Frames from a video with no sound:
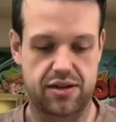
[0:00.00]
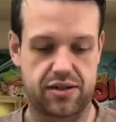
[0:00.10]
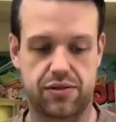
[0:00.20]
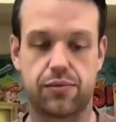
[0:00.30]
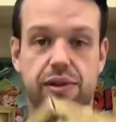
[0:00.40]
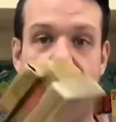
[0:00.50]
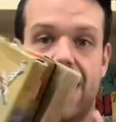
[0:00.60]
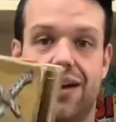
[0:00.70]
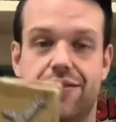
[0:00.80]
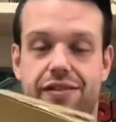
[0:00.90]
So, we
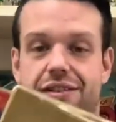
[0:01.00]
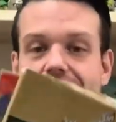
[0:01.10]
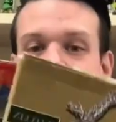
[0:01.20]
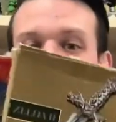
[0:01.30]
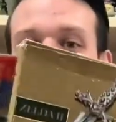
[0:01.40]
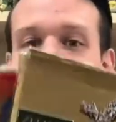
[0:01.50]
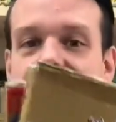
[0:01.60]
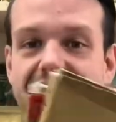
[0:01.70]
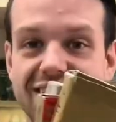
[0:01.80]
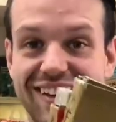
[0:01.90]
have
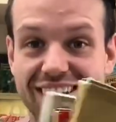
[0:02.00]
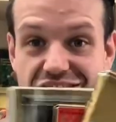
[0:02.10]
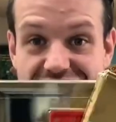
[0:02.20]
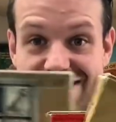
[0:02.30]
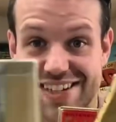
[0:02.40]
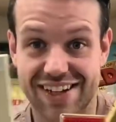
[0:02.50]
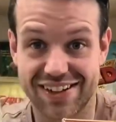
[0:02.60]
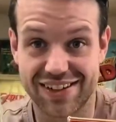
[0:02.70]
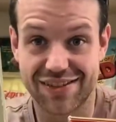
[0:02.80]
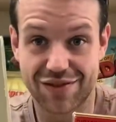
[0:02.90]
The Legend of
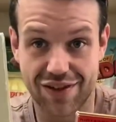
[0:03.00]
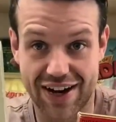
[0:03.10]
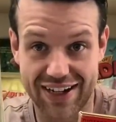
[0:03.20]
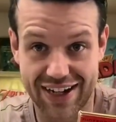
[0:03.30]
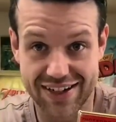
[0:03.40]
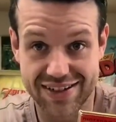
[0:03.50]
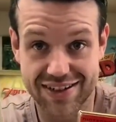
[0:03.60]
Zelda for NES,